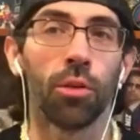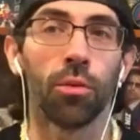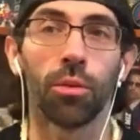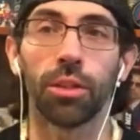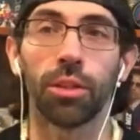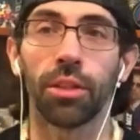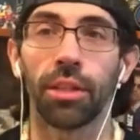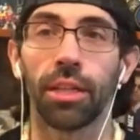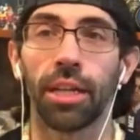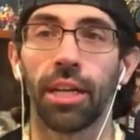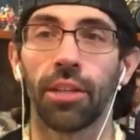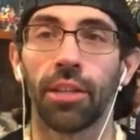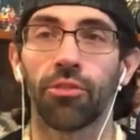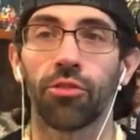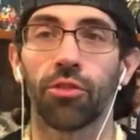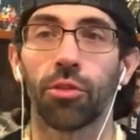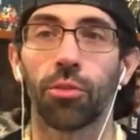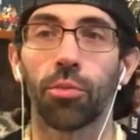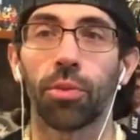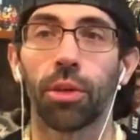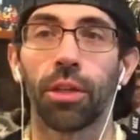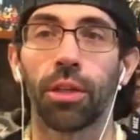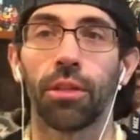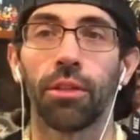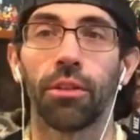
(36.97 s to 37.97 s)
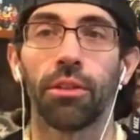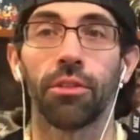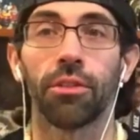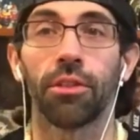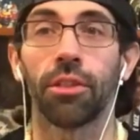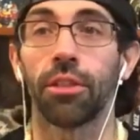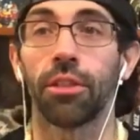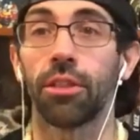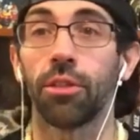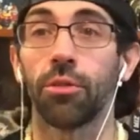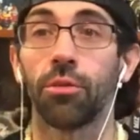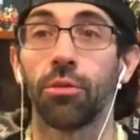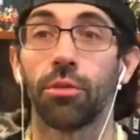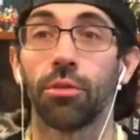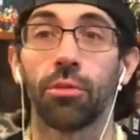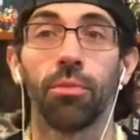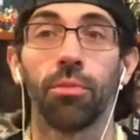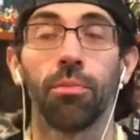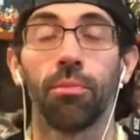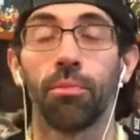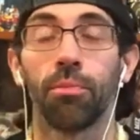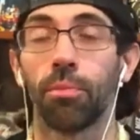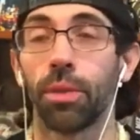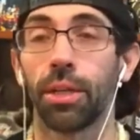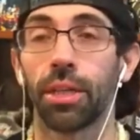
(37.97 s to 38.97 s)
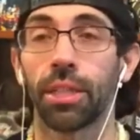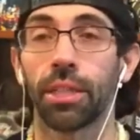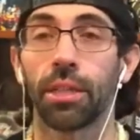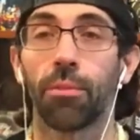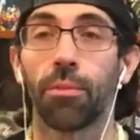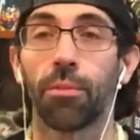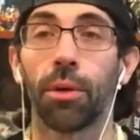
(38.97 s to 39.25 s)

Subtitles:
with the Nashville Predators as he was picked